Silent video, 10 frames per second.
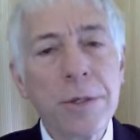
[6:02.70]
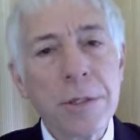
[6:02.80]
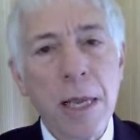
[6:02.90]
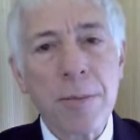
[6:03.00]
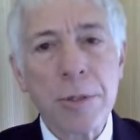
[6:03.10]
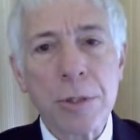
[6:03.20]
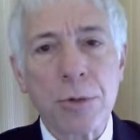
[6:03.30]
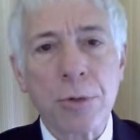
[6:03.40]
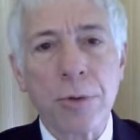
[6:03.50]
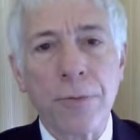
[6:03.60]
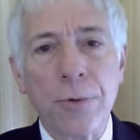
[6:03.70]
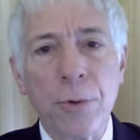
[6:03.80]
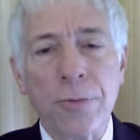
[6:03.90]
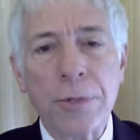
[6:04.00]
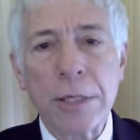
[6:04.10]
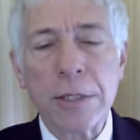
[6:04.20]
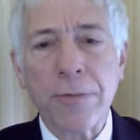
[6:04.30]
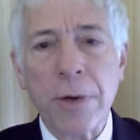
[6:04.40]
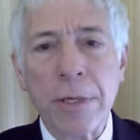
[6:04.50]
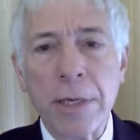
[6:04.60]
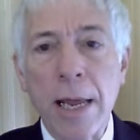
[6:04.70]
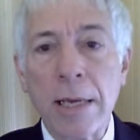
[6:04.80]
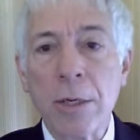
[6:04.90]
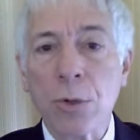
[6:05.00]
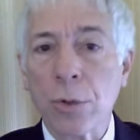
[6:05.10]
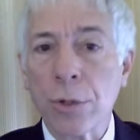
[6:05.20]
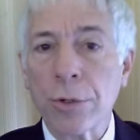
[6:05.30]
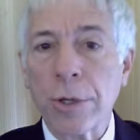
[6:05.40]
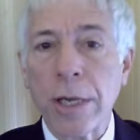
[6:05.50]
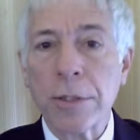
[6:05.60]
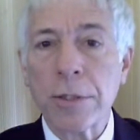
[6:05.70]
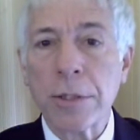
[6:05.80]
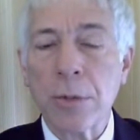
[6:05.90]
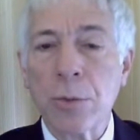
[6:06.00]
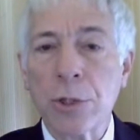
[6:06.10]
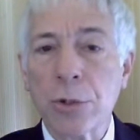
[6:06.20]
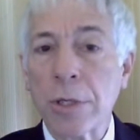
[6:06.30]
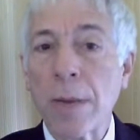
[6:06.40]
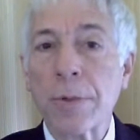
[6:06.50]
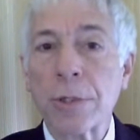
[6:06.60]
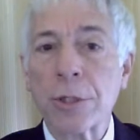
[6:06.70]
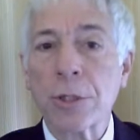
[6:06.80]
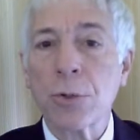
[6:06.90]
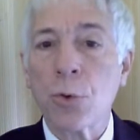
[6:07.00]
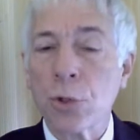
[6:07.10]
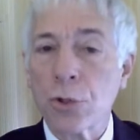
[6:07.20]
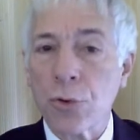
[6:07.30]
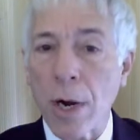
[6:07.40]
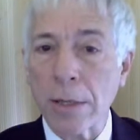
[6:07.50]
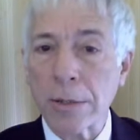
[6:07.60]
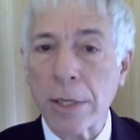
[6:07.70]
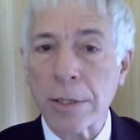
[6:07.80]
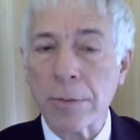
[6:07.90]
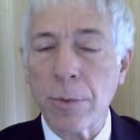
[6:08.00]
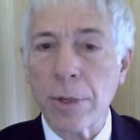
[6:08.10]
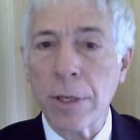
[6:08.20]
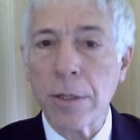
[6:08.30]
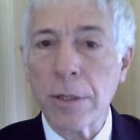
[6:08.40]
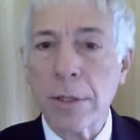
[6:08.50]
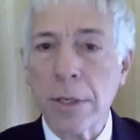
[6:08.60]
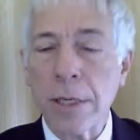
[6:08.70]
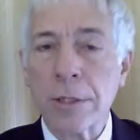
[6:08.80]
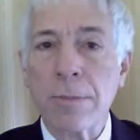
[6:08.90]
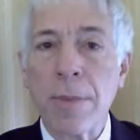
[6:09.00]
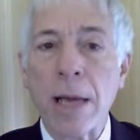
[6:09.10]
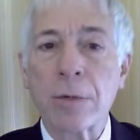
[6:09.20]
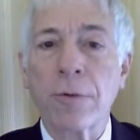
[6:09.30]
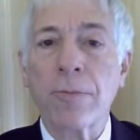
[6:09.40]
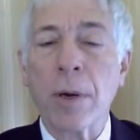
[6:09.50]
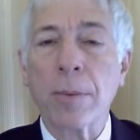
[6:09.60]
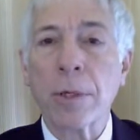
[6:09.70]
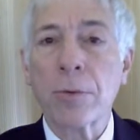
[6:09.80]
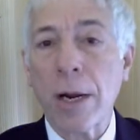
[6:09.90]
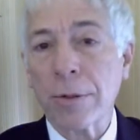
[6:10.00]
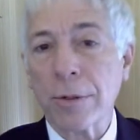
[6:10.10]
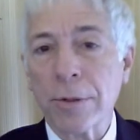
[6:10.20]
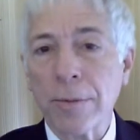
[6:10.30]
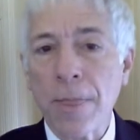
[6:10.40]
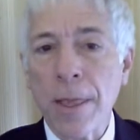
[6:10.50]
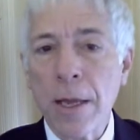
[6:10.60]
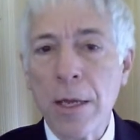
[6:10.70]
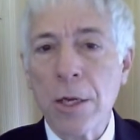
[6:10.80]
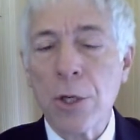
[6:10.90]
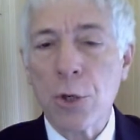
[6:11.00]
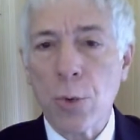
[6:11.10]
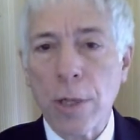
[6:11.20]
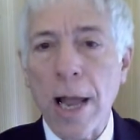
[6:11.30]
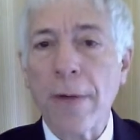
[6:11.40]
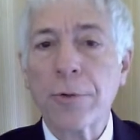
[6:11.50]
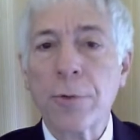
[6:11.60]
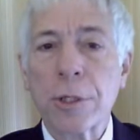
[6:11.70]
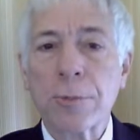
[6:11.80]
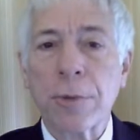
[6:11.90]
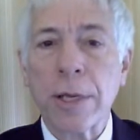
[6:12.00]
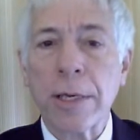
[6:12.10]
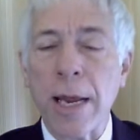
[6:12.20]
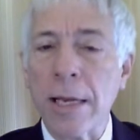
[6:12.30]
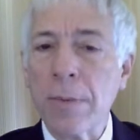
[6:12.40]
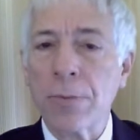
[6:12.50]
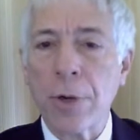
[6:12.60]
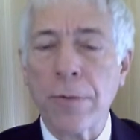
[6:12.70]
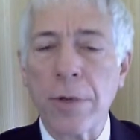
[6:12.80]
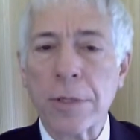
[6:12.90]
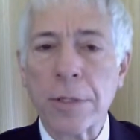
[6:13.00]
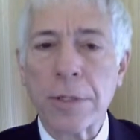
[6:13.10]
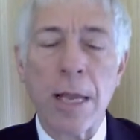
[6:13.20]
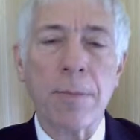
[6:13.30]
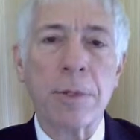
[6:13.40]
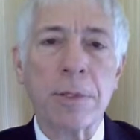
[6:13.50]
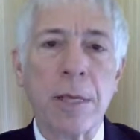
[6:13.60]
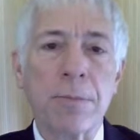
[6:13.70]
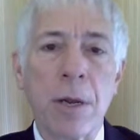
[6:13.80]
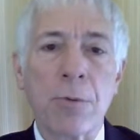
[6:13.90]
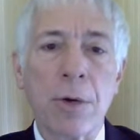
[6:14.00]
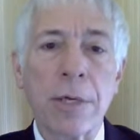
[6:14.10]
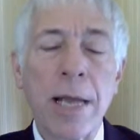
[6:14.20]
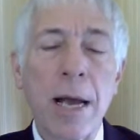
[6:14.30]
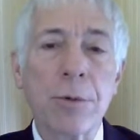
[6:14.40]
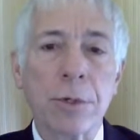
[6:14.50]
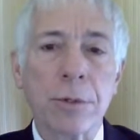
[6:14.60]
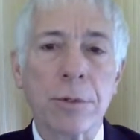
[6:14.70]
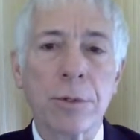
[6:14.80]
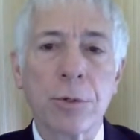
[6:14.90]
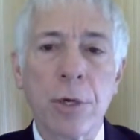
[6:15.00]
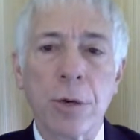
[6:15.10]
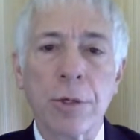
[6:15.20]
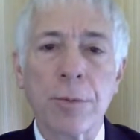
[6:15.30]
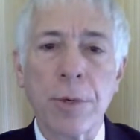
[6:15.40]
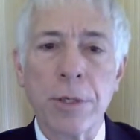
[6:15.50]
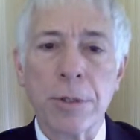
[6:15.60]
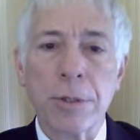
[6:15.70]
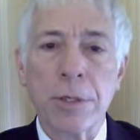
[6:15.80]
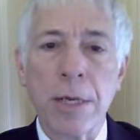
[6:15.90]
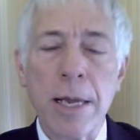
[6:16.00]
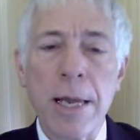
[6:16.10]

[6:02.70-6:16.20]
the same is true if you have testified in any earlier cases in which your deposition or trial testimony is a matter of public record. You will have to explain any previous statements that may run counter to current opinions